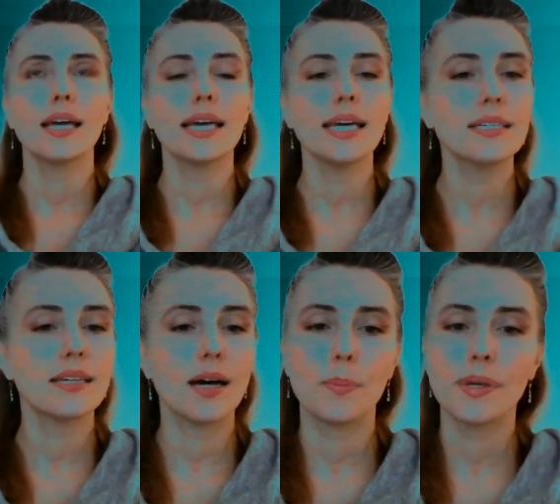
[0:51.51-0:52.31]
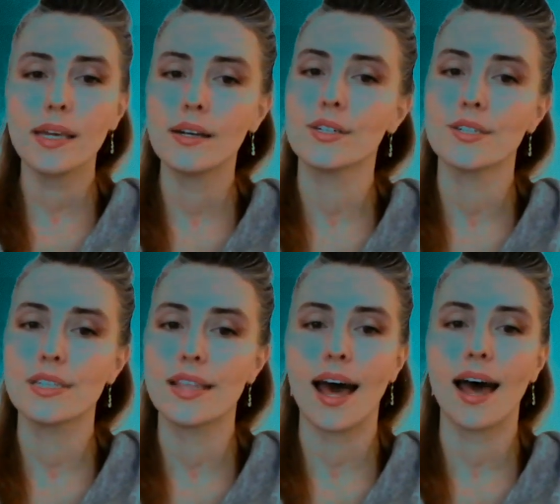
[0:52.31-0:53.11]
It
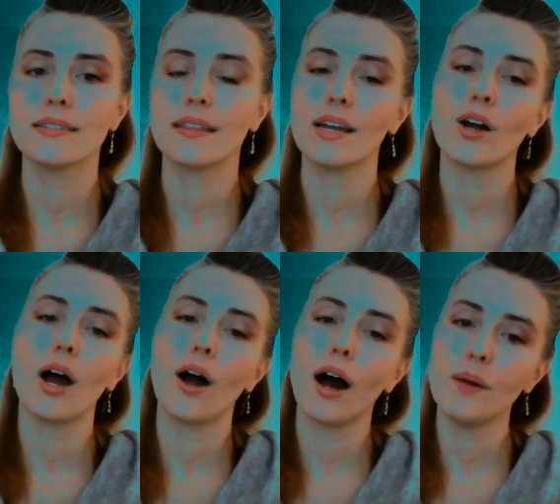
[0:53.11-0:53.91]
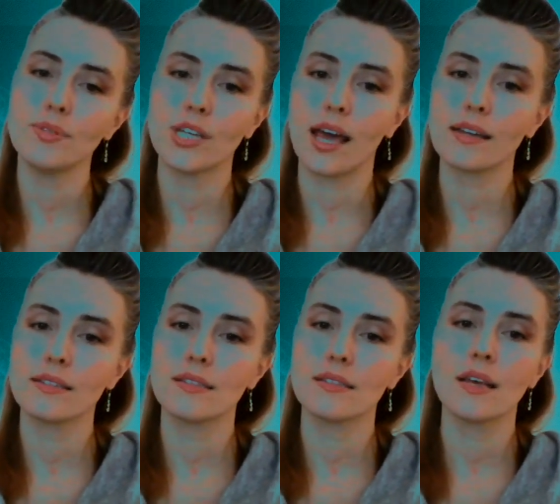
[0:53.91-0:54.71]
appears that there are
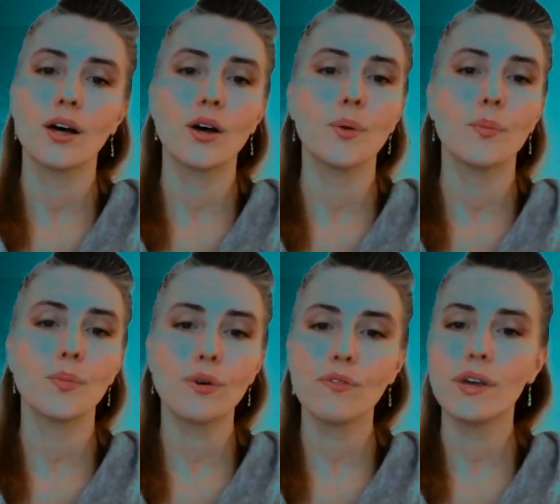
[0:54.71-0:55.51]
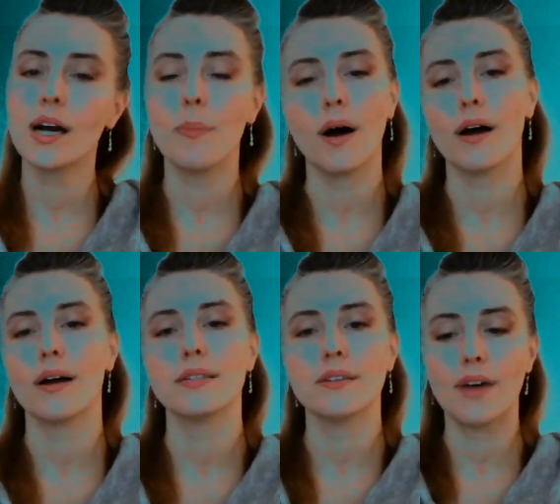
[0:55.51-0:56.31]
objects moving
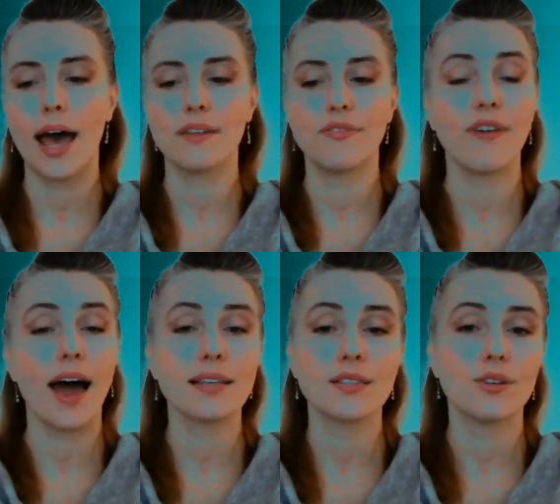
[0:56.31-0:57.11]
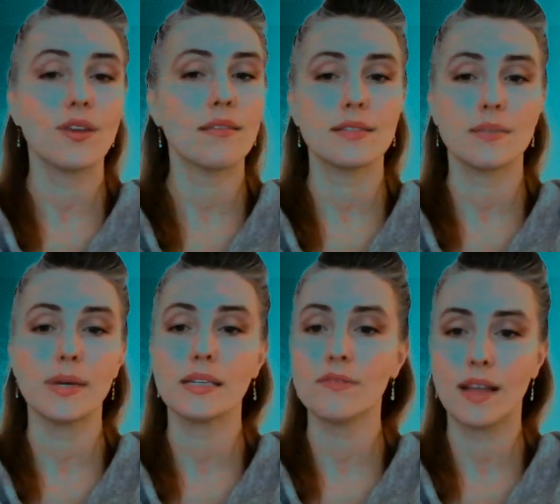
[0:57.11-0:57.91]
apart at faster than the
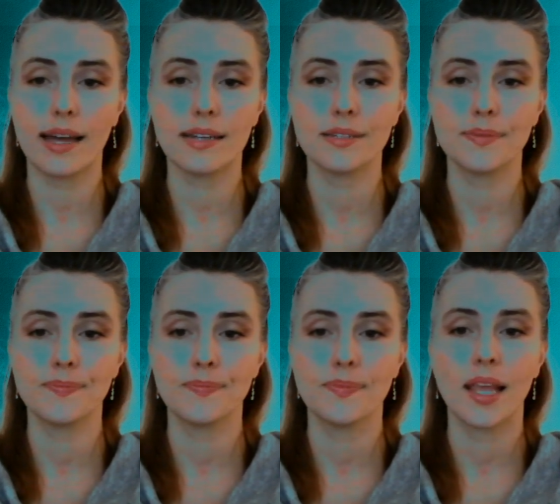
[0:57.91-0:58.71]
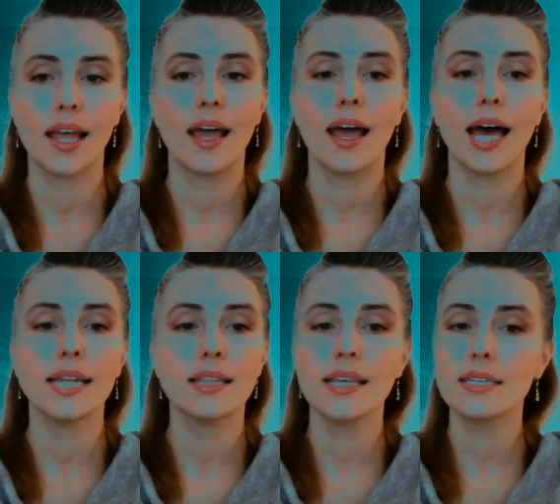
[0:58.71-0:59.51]
speed of light,
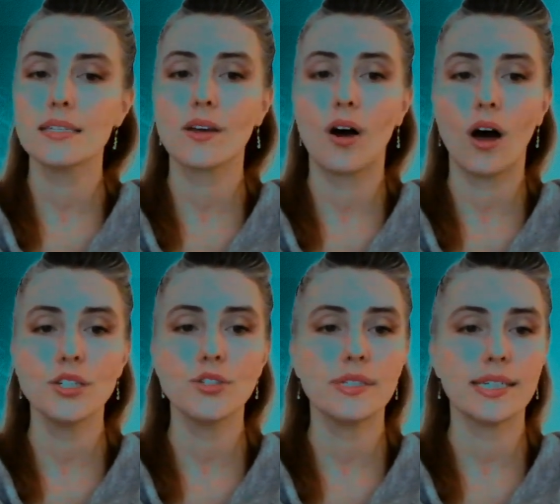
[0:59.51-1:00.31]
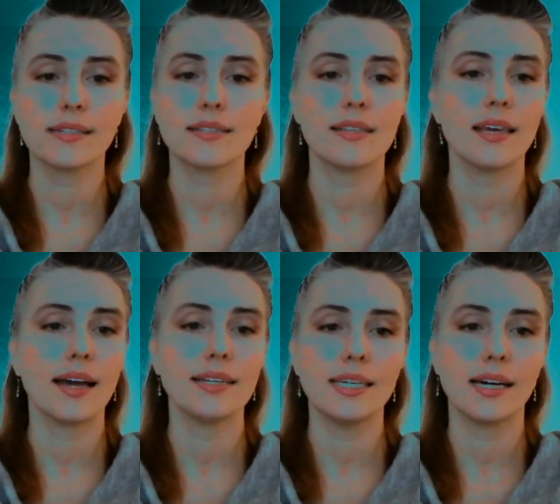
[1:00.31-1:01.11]
and this contradicts the
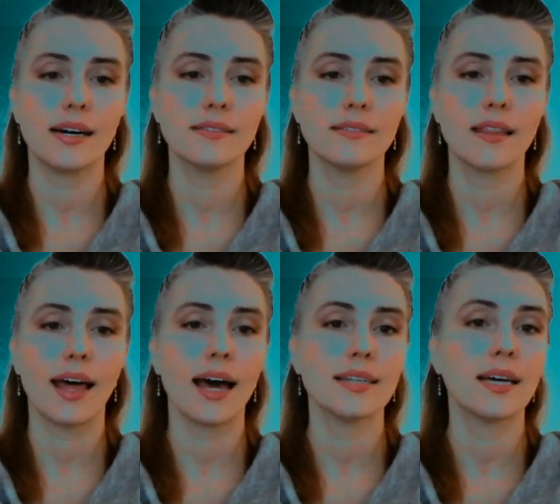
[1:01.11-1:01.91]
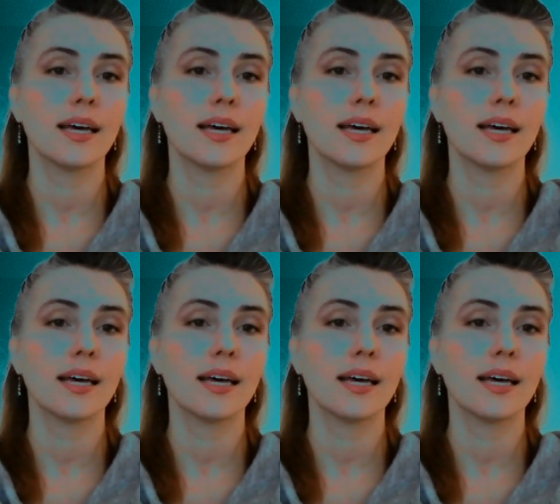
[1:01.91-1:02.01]
idea that